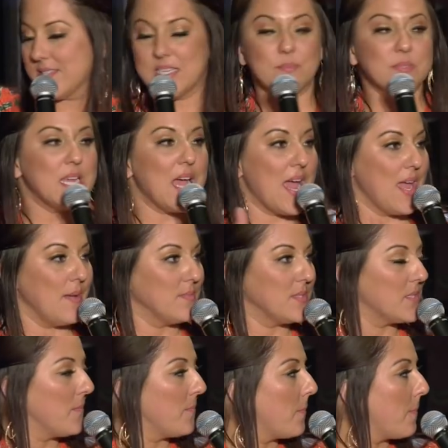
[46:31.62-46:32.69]

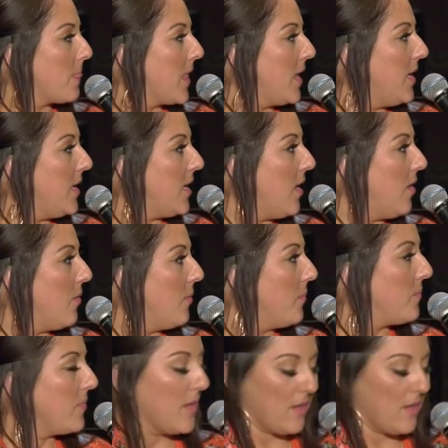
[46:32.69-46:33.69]
Sometimes, you know,